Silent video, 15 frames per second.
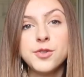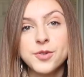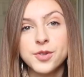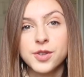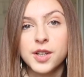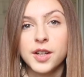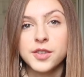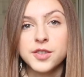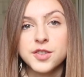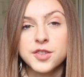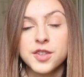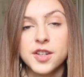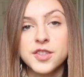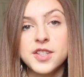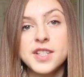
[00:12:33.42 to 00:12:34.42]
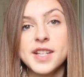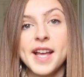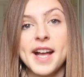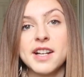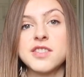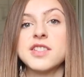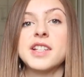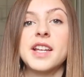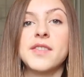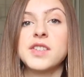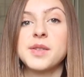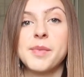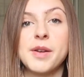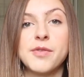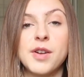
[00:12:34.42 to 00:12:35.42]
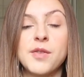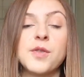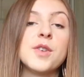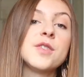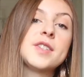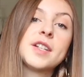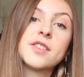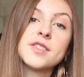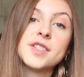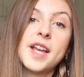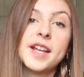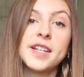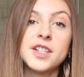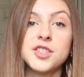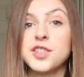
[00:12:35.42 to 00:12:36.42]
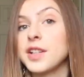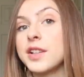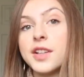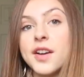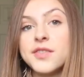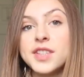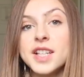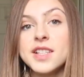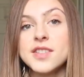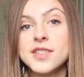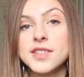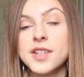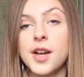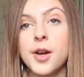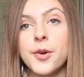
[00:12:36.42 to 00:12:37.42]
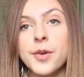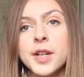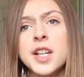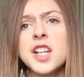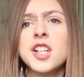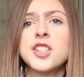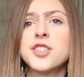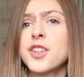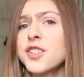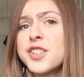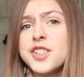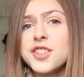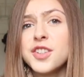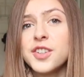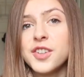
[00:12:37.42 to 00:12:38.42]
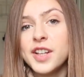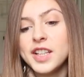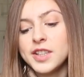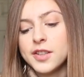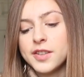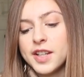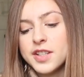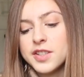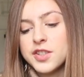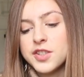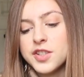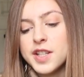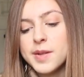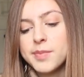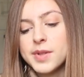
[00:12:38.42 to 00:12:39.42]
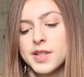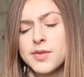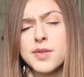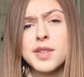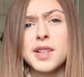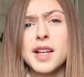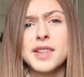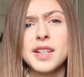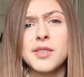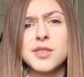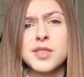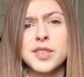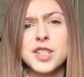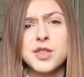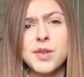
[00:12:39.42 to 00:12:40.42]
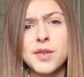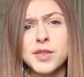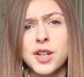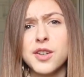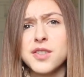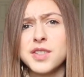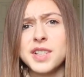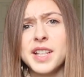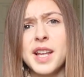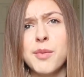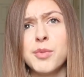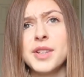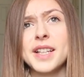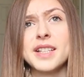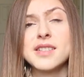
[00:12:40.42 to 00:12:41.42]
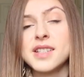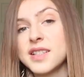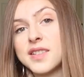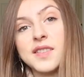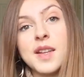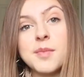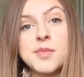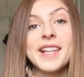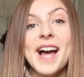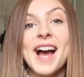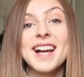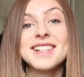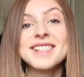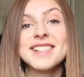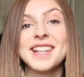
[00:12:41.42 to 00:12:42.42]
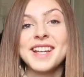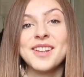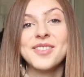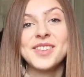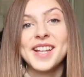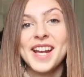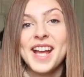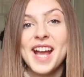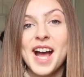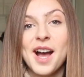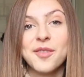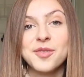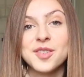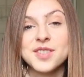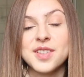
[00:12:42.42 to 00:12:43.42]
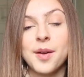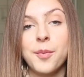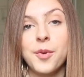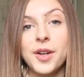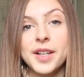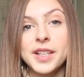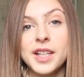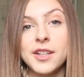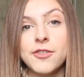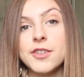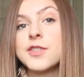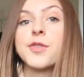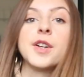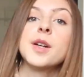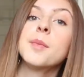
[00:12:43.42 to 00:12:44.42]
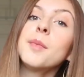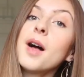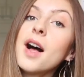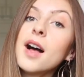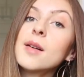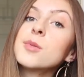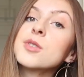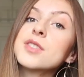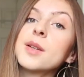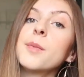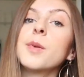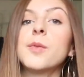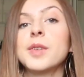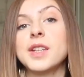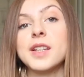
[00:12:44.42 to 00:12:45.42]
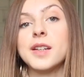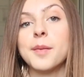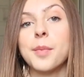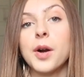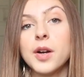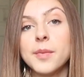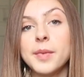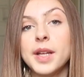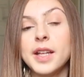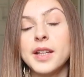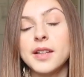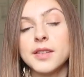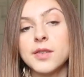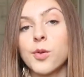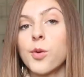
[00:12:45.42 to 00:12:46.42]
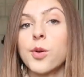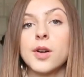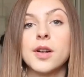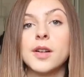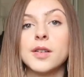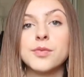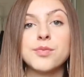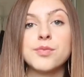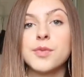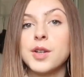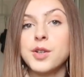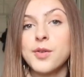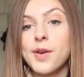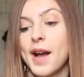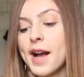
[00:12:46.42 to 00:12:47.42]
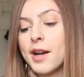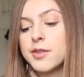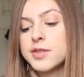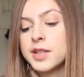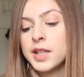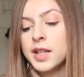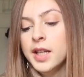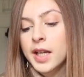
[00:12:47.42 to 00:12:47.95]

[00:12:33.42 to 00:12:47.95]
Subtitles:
neutral colored scrunchies. I actually gave it to my friend for a Secret Santa and she loved it. So scrunchies are great, they're nice and cheap. This one I think was only $12 and it came with like six of them. Last gift that I have for someone, if it's for your mom or someone with an apartment or a new house,